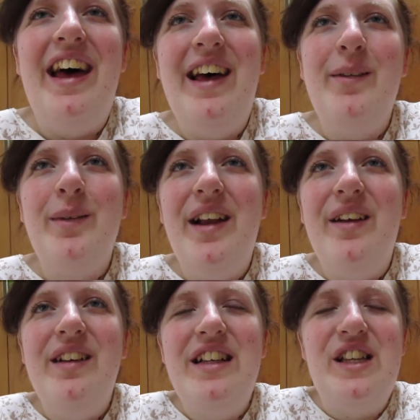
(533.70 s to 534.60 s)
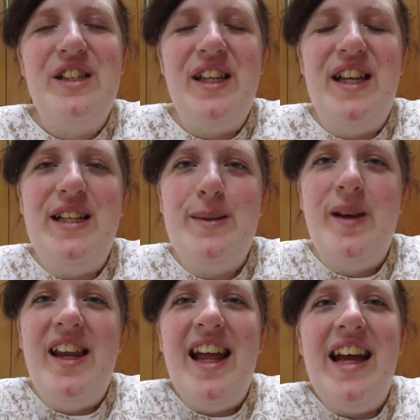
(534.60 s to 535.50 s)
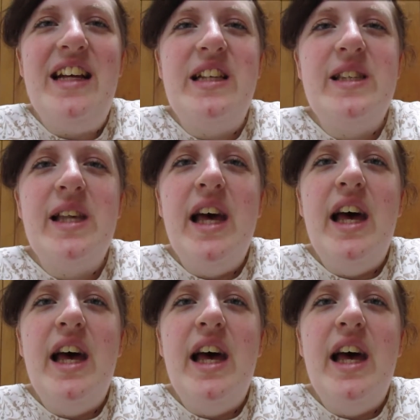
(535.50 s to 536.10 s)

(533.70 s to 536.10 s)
um, you know, just it is what it is.